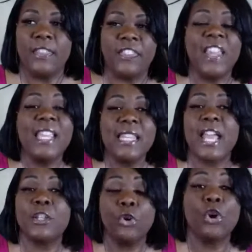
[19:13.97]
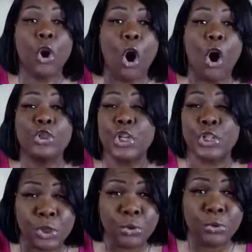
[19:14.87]
The thing that you're called to
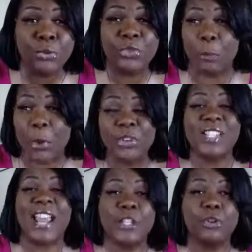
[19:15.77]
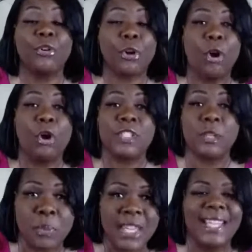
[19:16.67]
do, the person that you're called
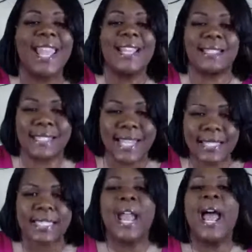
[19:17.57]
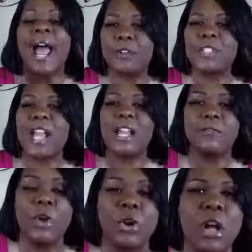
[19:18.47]
to be exists outside
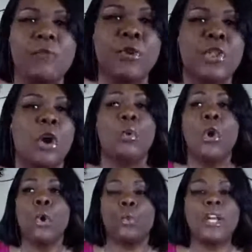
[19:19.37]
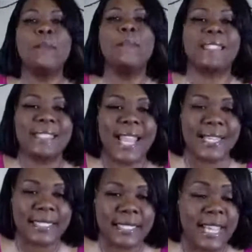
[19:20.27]
of your comfort zone. What am I
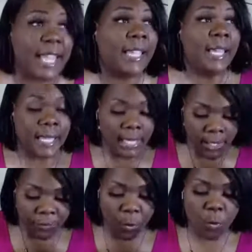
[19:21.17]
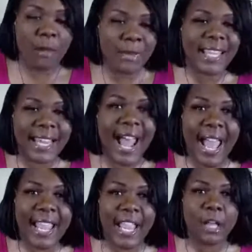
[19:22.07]
saying today? The woman that
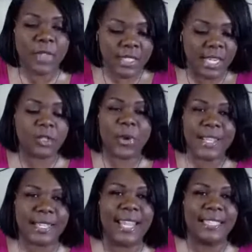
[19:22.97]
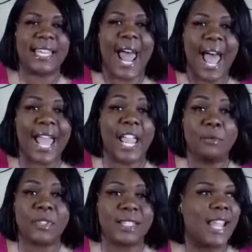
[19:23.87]
I am, the Desiree King that I
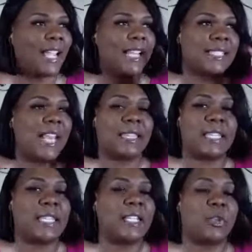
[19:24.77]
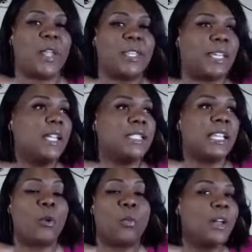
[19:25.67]
am today is not the Desiree King
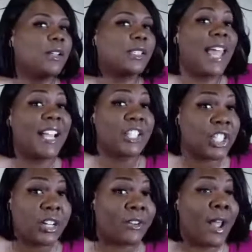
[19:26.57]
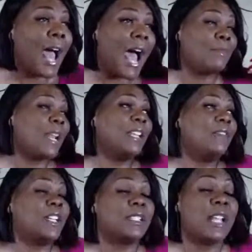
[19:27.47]
that I was last year. I'm not
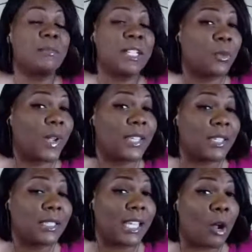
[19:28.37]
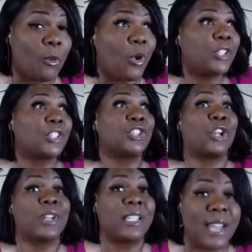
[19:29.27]
even the same Desiree King that I was
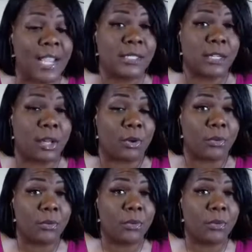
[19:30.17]
30 days ago.